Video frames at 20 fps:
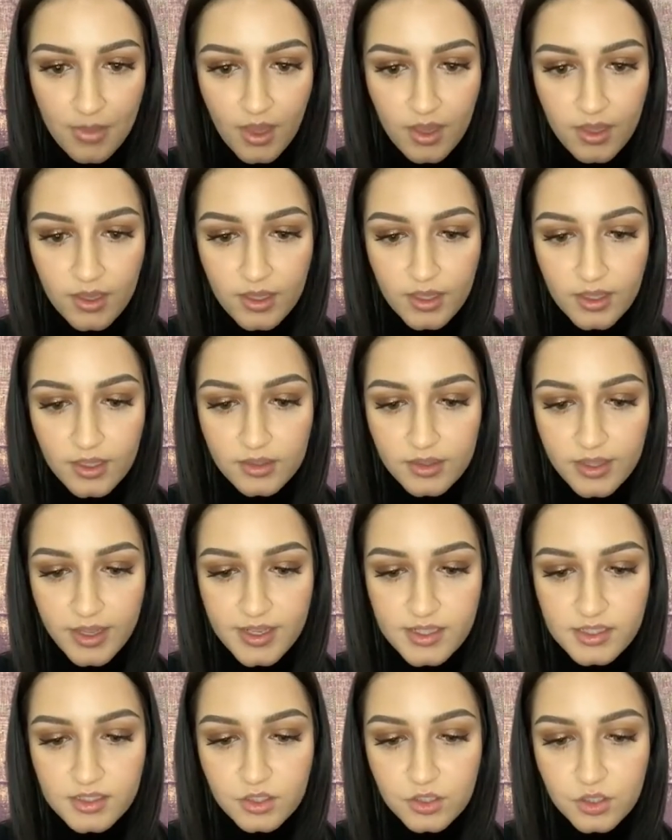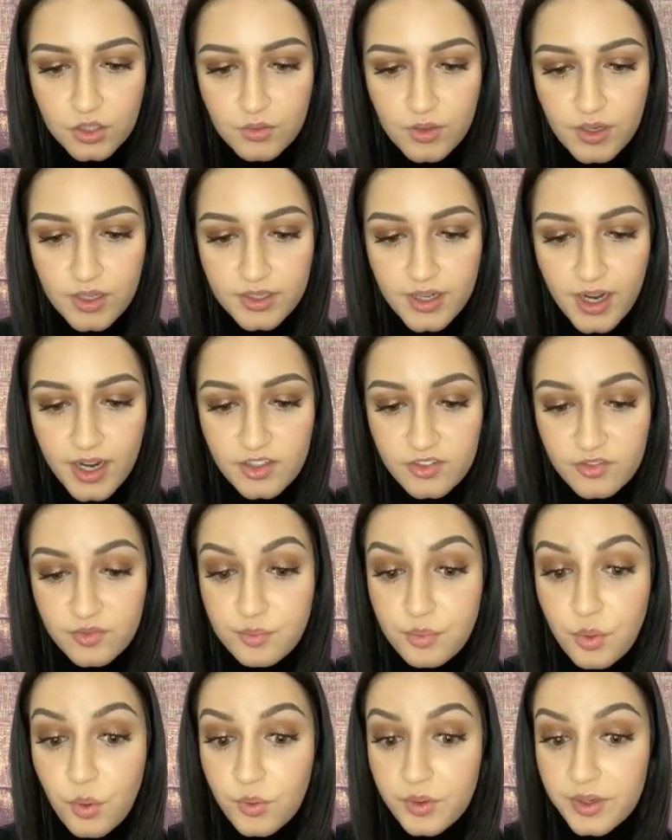it lays the glue on kind of
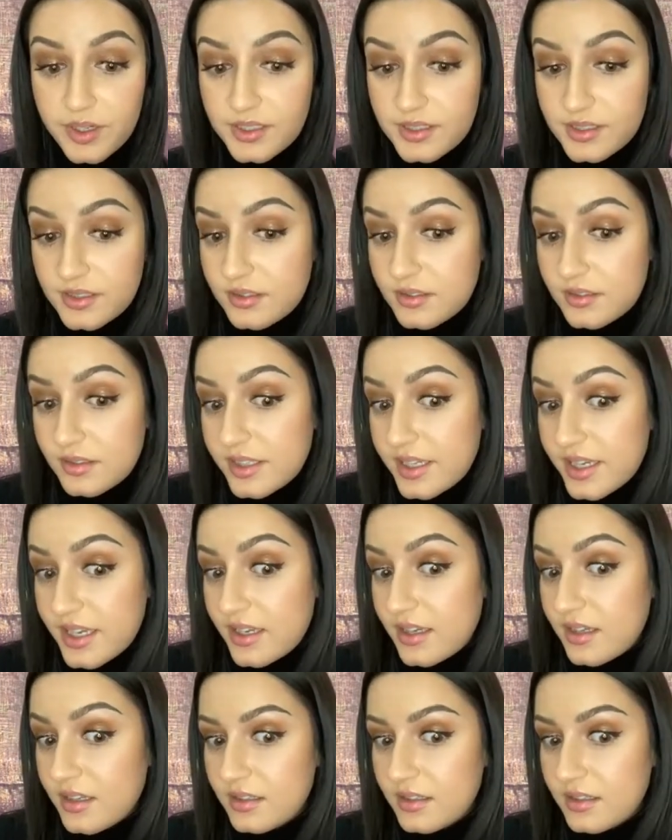porously